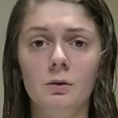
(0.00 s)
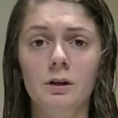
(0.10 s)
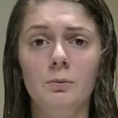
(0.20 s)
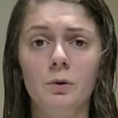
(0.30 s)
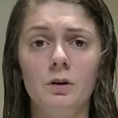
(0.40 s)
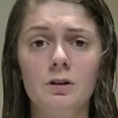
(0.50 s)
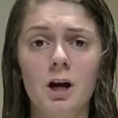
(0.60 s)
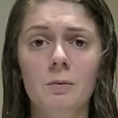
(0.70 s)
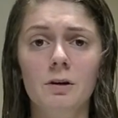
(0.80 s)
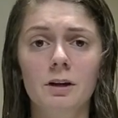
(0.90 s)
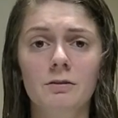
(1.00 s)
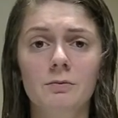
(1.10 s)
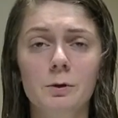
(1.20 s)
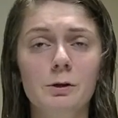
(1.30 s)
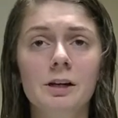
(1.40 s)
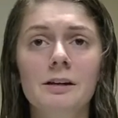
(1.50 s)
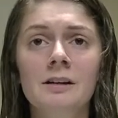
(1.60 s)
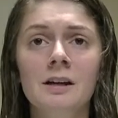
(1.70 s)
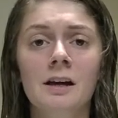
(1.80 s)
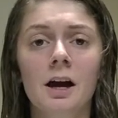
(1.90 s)
really important topic of beauty
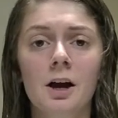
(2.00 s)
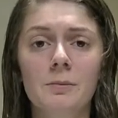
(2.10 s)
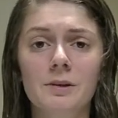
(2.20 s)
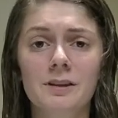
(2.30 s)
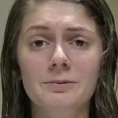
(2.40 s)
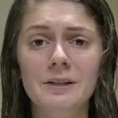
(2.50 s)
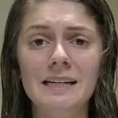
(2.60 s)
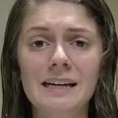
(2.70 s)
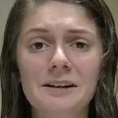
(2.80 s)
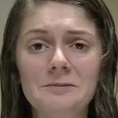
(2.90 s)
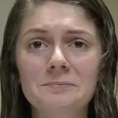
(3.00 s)
in the media.